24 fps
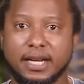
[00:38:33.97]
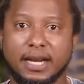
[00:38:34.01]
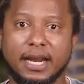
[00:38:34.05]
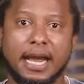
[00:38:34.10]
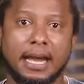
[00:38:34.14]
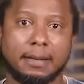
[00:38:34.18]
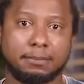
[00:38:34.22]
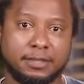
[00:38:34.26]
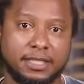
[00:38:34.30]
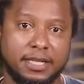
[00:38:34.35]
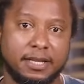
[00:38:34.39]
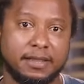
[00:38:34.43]

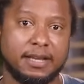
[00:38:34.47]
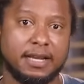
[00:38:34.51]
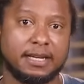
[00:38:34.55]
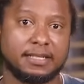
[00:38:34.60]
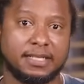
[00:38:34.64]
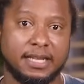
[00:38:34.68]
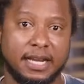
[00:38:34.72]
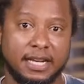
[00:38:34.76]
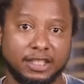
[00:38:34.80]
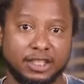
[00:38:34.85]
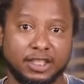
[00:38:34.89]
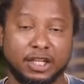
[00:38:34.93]
capture the
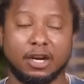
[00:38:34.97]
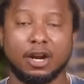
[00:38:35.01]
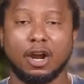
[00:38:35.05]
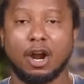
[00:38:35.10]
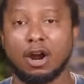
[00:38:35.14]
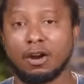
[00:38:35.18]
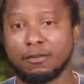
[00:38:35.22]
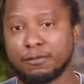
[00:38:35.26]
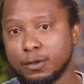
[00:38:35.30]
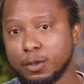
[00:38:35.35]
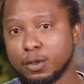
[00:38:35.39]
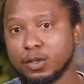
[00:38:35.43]
attention
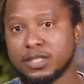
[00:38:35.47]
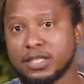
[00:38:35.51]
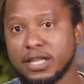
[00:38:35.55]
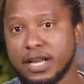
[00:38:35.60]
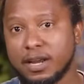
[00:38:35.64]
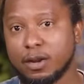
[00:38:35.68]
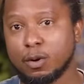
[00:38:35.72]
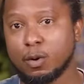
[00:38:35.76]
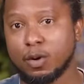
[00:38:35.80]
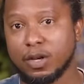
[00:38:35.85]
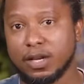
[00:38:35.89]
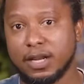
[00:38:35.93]
of your
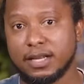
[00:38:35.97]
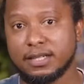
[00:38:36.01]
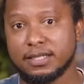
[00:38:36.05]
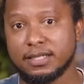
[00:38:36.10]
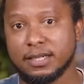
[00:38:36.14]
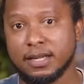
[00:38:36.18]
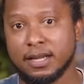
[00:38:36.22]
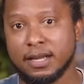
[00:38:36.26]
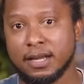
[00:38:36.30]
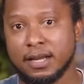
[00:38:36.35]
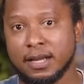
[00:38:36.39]
stakeholders,